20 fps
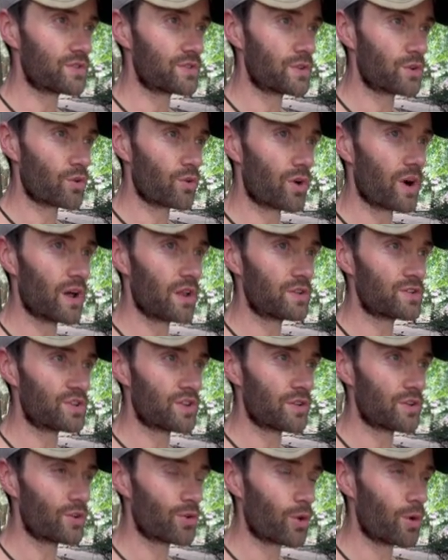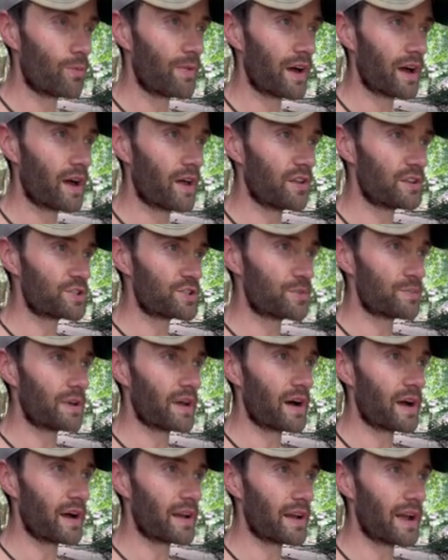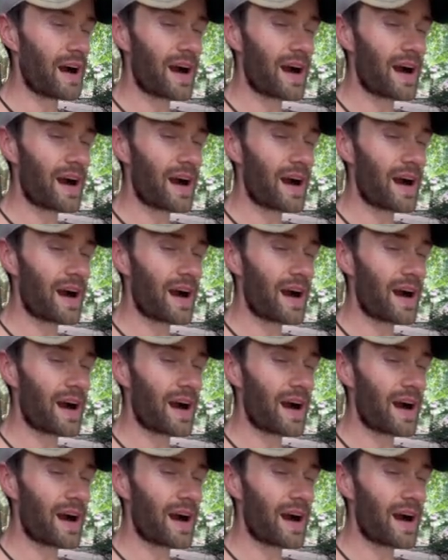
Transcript: the neurology, the neurobiology behind